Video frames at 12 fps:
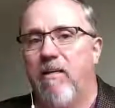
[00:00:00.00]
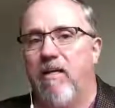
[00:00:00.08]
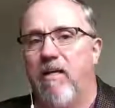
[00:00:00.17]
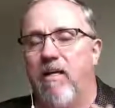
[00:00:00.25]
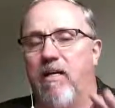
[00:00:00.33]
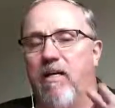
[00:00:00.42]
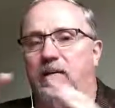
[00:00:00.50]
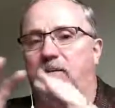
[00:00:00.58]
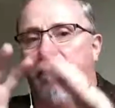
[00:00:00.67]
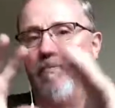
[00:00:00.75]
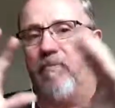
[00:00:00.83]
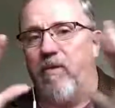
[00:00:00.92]

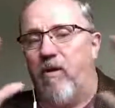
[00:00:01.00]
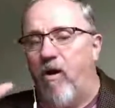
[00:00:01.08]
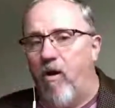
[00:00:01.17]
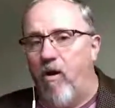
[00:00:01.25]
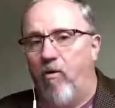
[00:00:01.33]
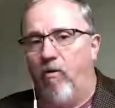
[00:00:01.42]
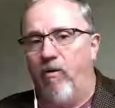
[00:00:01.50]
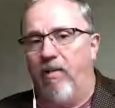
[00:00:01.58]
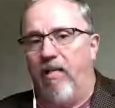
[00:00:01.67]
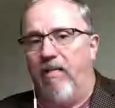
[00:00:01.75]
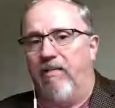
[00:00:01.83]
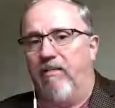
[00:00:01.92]
hole
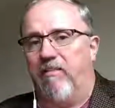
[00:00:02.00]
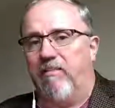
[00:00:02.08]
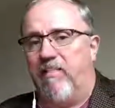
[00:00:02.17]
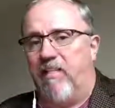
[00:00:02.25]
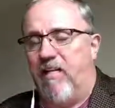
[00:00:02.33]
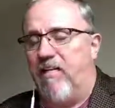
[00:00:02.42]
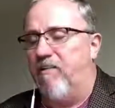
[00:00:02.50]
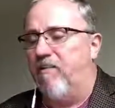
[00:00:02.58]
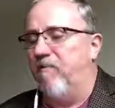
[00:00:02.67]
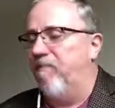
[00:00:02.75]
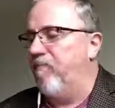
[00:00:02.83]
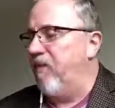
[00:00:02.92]
in the sun
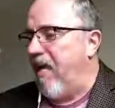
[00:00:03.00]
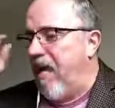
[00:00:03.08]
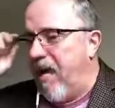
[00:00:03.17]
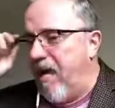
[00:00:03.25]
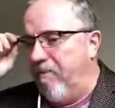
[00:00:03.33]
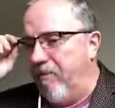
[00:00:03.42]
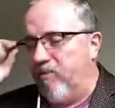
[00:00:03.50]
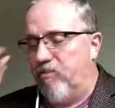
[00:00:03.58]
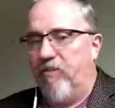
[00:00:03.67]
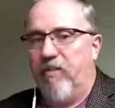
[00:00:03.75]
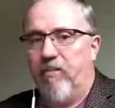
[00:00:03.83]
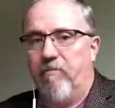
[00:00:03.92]

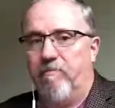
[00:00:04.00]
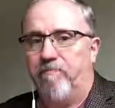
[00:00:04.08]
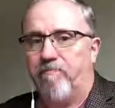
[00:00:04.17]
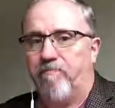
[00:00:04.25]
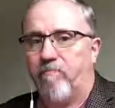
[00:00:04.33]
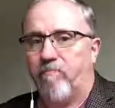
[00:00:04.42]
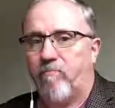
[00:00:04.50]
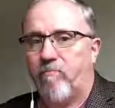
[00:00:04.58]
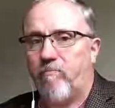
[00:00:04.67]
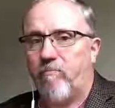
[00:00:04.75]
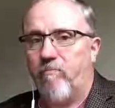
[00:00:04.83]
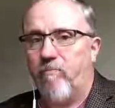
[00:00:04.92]
atmosphere.
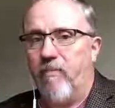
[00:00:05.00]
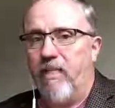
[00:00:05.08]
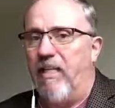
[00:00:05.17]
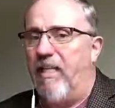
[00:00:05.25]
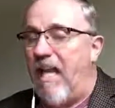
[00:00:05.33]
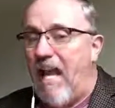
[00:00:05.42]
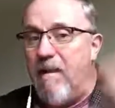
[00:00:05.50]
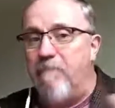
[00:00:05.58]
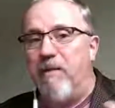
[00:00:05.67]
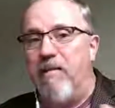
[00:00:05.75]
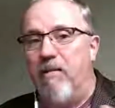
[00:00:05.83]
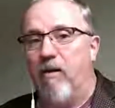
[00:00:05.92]

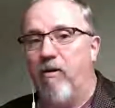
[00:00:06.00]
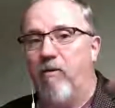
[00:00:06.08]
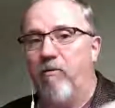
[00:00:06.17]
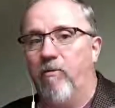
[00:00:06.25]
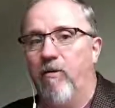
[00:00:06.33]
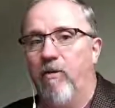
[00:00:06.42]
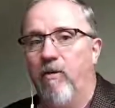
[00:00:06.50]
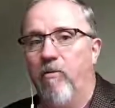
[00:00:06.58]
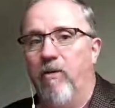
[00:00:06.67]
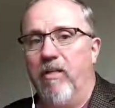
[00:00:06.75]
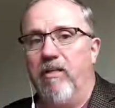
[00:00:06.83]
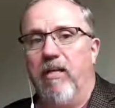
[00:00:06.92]
Gaping hole
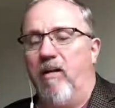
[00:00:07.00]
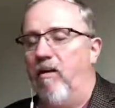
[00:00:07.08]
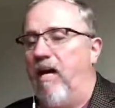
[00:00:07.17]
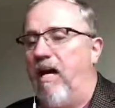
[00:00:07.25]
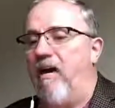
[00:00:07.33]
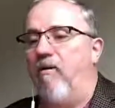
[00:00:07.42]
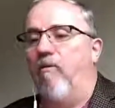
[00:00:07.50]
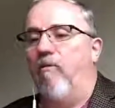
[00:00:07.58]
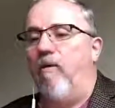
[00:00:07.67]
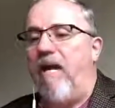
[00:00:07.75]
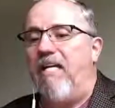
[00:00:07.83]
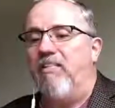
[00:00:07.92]
with
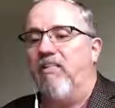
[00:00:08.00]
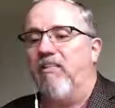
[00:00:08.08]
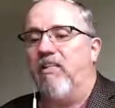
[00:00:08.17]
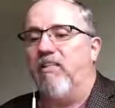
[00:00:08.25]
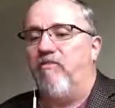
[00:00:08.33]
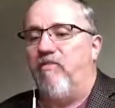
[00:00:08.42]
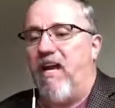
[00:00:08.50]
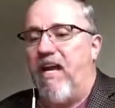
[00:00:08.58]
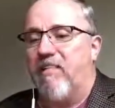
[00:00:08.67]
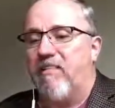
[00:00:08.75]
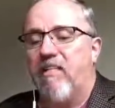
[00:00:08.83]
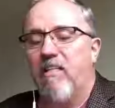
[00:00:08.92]
outrageously
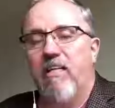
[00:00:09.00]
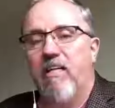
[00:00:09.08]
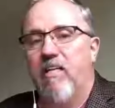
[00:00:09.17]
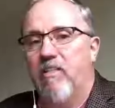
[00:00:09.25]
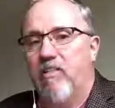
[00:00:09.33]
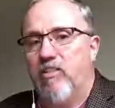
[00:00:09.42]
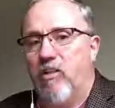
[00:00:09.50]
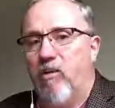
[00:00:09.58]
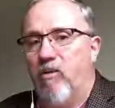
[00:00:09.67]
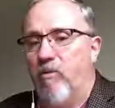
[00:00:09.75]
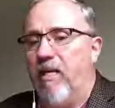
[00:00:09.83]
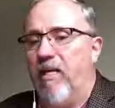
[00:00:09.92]
fast
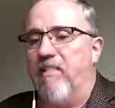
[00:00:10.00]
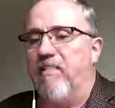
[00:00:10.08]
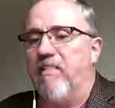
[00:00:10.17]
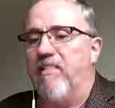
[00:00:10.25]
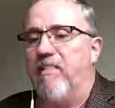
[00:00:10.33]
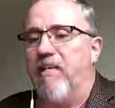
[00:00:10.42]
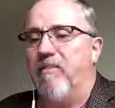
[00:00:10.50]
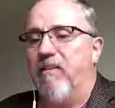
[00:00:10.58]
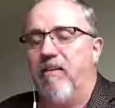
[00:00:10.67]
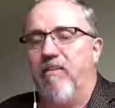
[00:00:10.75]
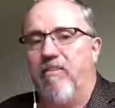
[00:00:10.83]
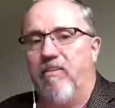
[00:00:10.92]
solar winds at
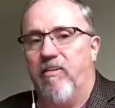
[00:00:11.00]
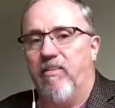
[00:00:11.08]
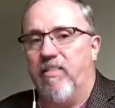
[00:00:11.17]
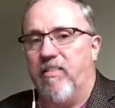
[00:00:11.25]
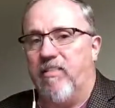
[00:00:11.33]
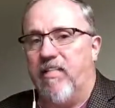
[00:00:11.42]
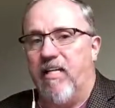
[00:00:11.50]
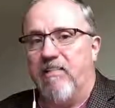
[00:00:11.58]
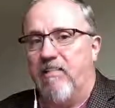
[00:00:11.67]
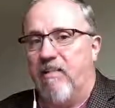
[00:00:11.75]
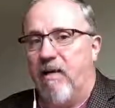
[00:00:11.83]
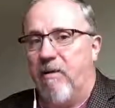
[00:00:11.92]

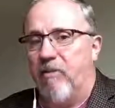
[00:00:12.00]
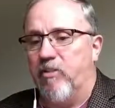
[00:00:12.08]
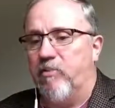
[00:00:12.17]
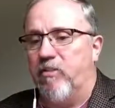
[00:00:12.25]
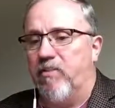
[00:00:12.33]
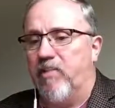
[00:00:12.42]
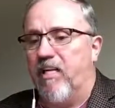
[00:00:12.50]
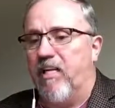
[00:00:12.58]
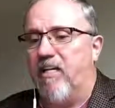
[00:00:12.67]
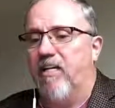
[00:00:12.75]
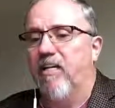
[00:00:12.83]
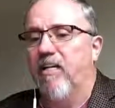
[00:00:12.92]
736,000 kilometers per
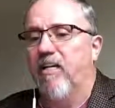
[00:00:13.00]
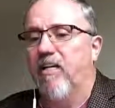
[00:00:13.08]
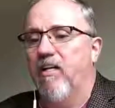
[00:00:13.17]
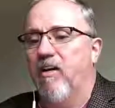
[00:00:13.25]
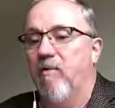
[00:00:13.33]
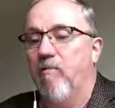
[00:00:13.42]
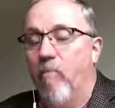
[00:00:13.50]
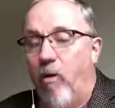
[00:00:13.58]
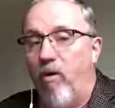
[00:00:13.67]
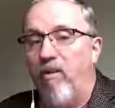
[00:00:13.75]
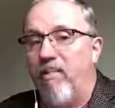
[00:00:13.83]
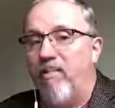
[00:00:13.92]
second.
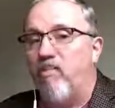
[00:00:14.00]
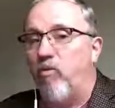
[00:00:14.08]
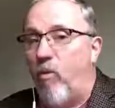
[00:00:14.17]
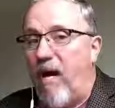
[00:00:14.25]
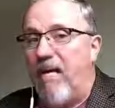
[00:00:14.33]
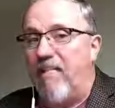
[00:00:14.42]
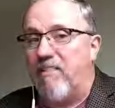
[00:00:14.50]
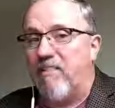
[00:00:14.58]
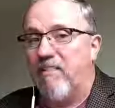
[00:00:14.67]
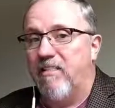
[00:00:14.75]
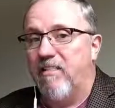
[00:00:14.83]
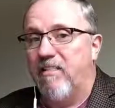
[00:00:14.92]
More than
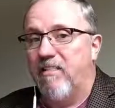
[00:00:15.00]
twice